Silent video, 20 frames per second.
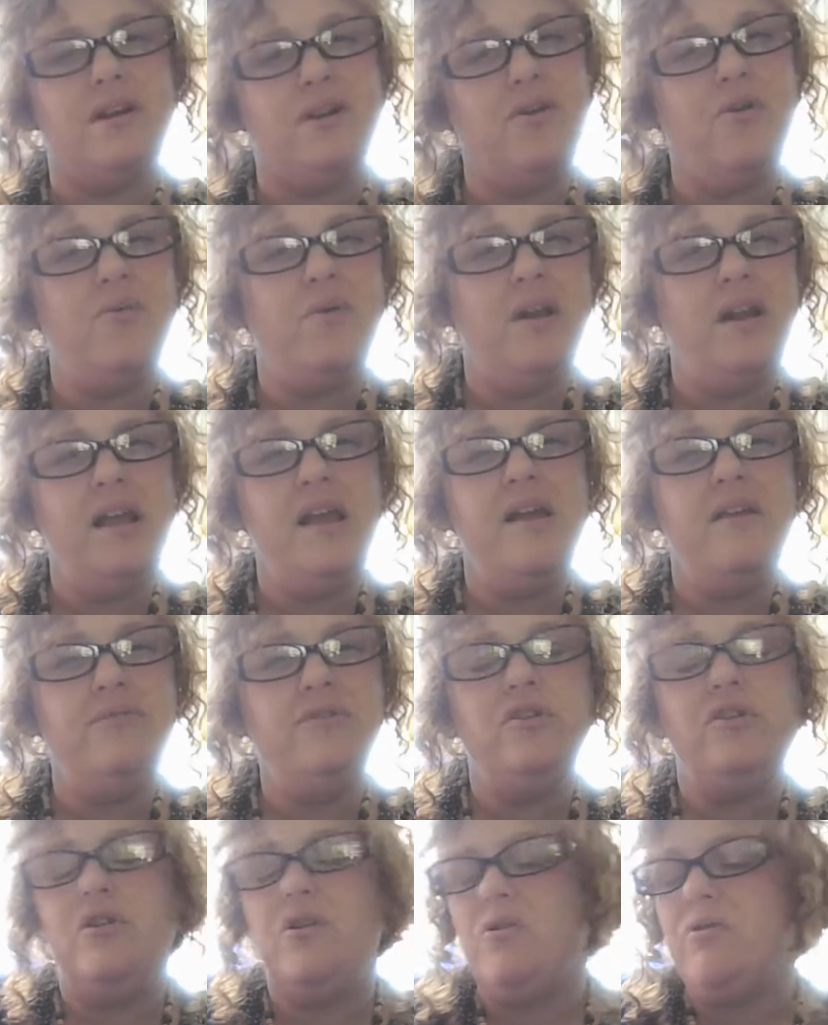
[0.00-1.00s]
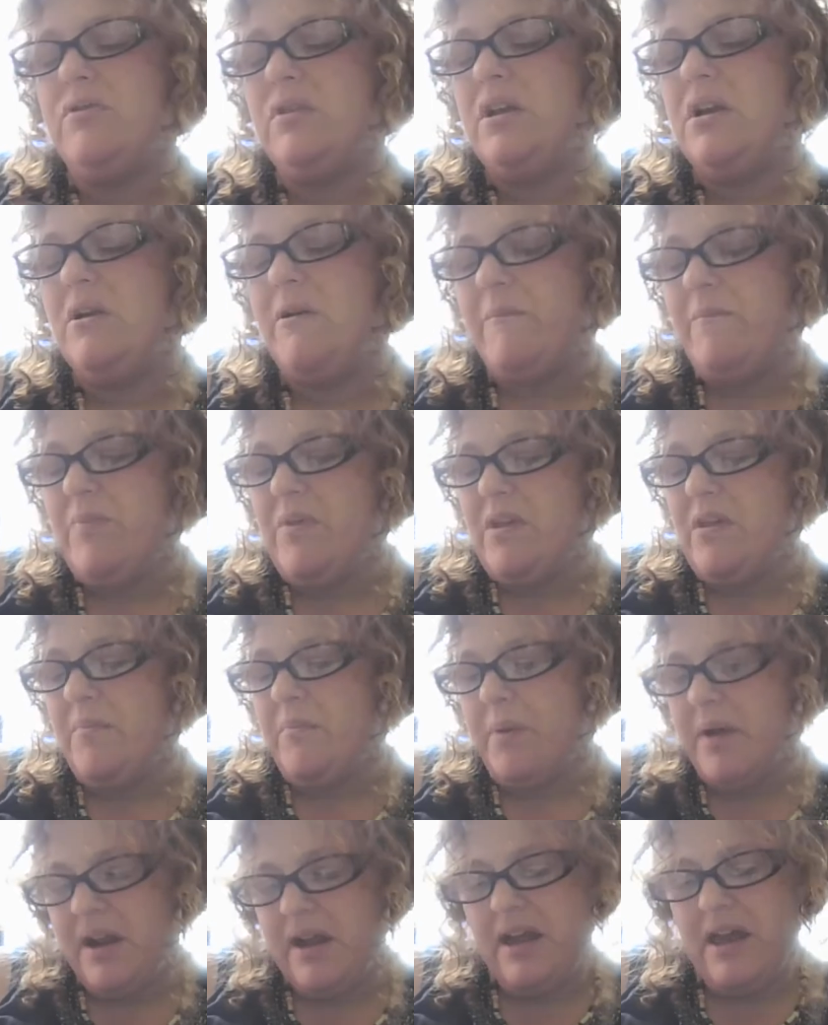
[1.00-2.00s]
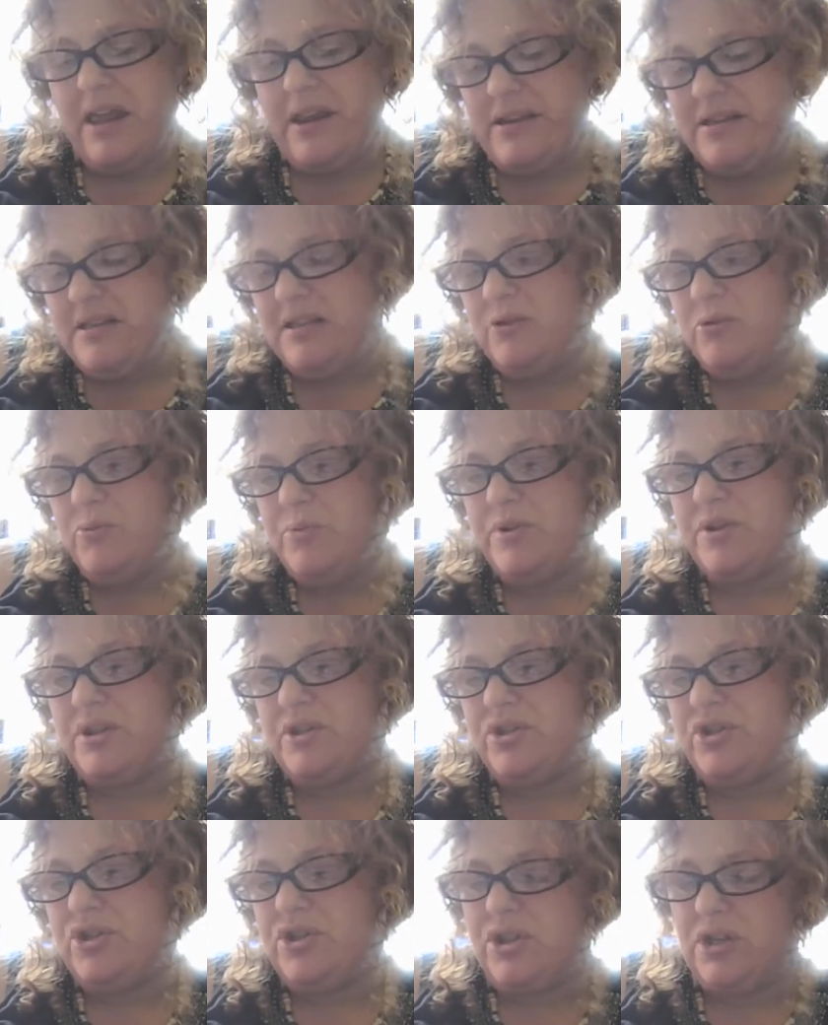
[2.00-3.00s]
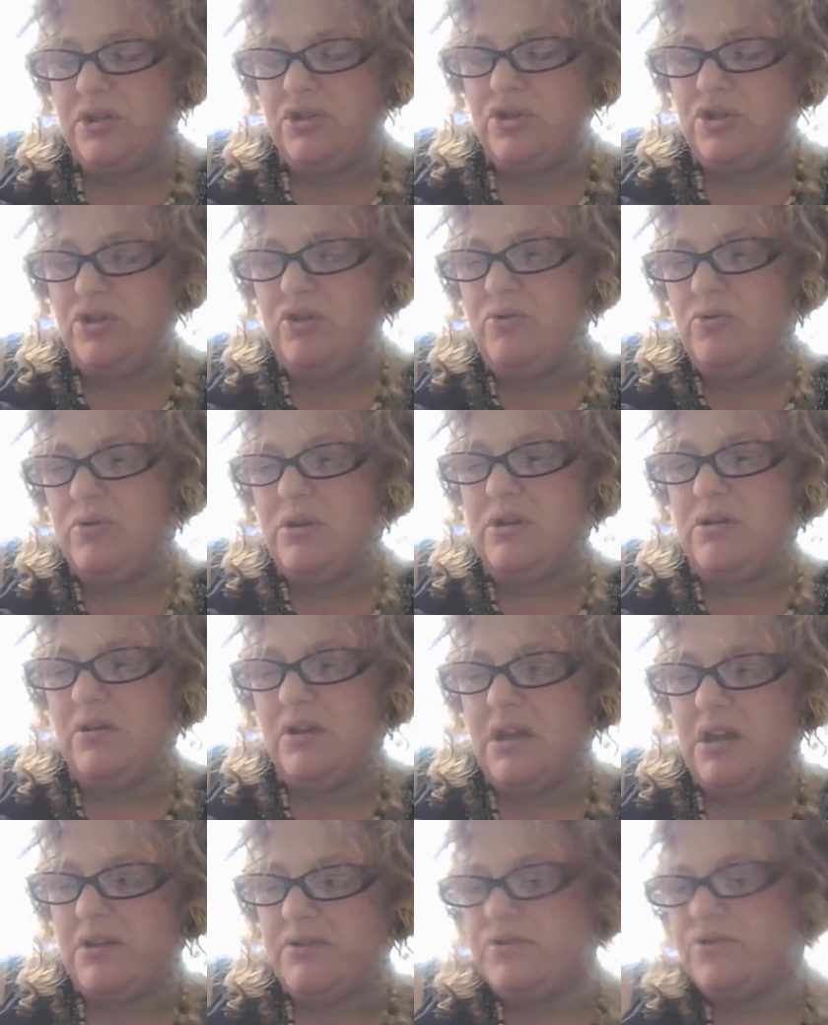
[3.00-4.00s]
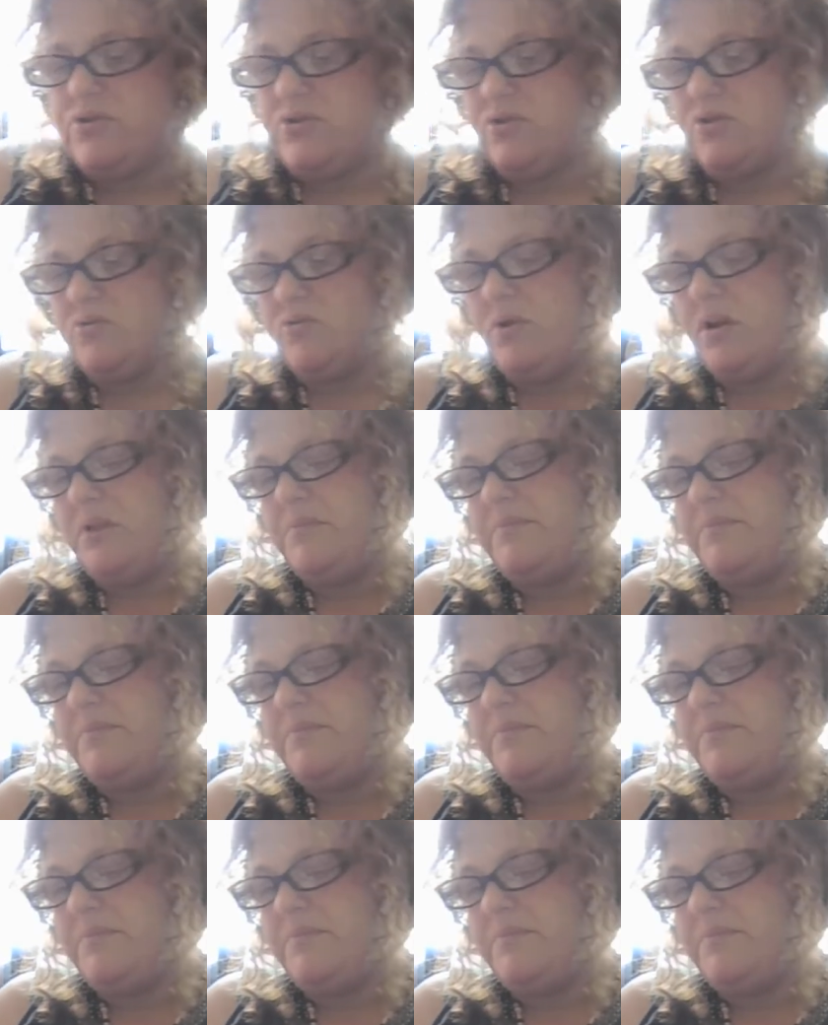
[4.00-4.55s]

I don't want to have to go there, but I got to deal with this shit too here, Cancers, is what I'm